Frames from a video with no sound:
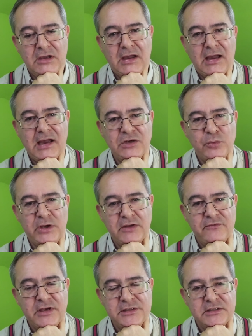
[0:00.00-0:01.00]
Had we
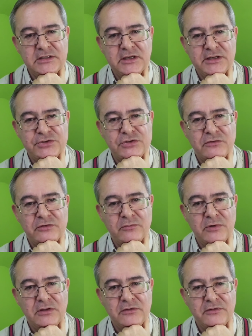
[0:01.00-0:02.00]
invested it in a sovereign
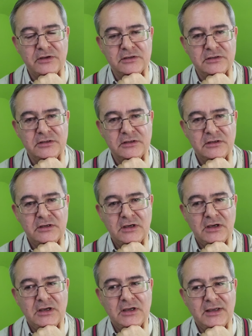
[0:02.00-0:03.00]
wealth fund,
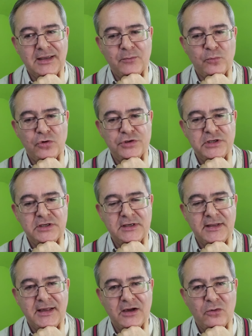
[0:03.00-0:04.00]
it would
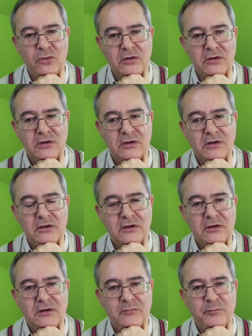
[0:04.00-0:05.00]
now
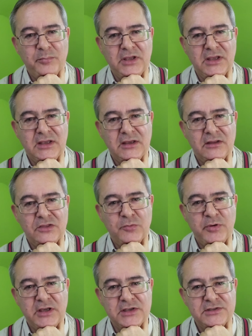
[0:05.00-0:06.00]
be the
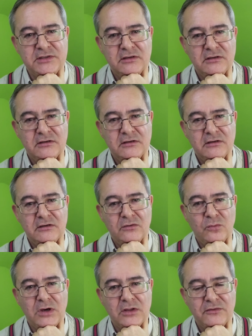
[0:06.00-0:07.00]
biggest
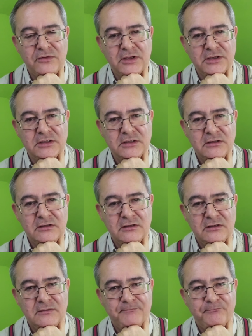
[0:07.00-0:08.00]
wealth fund
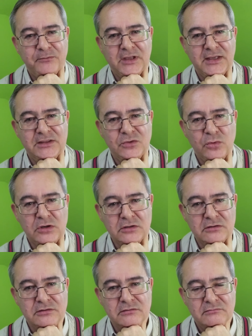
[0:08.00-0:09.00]
in the
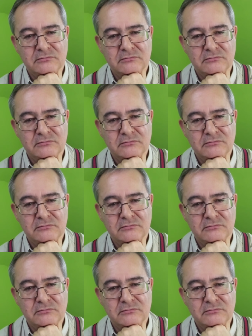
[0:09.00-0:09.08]
world.